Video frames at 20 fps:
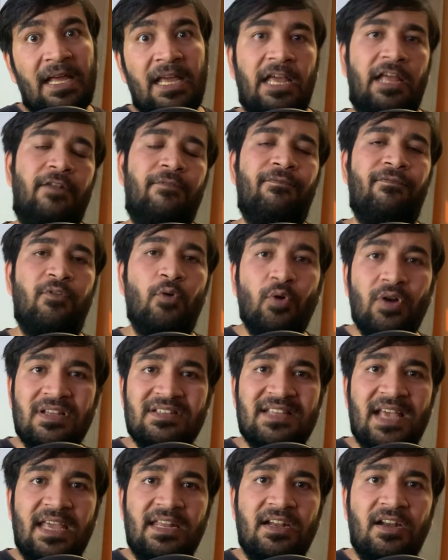in flow
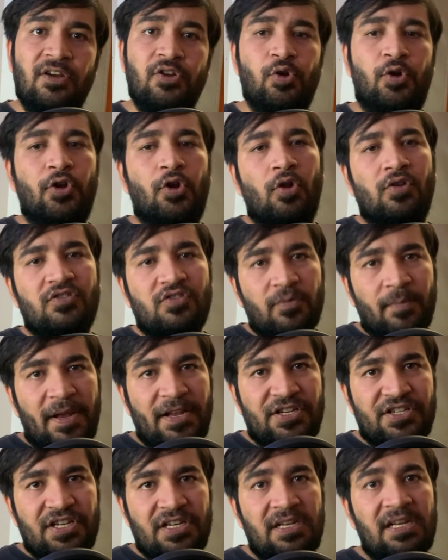designer you can also
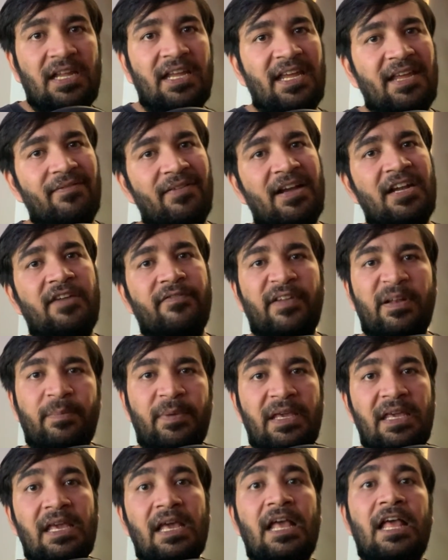mention event will
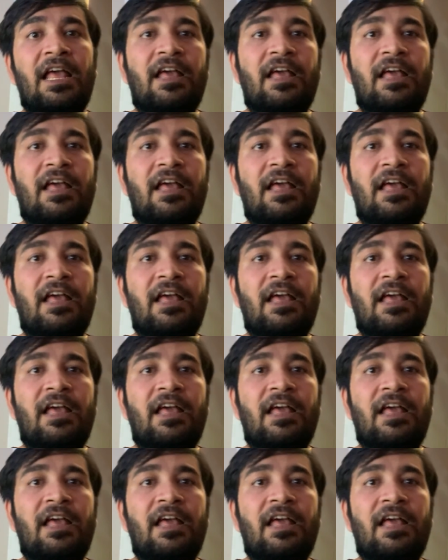be